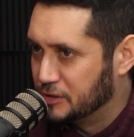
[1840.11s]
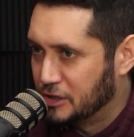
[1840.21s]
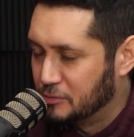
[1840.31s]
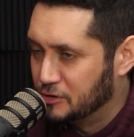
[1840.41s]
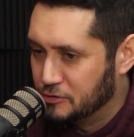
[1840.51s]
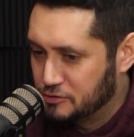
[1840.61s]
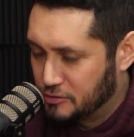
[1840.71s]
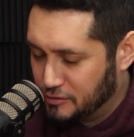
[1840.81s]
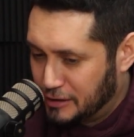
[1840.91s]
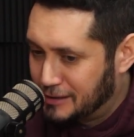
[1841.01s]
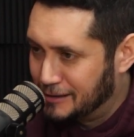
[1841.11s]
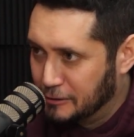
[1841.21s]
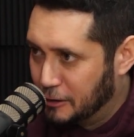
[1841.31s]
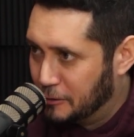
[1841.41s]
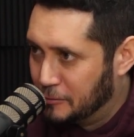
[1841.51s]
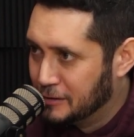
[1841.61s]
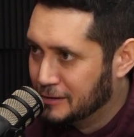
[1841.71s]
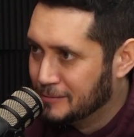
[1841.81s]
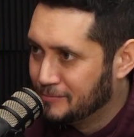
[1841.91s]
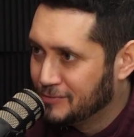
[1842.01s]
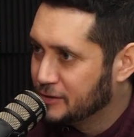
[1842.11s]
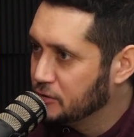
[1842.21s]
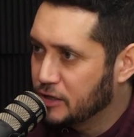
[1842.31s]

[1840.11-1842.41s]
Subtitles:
But then when you sort of let that go, you let it go.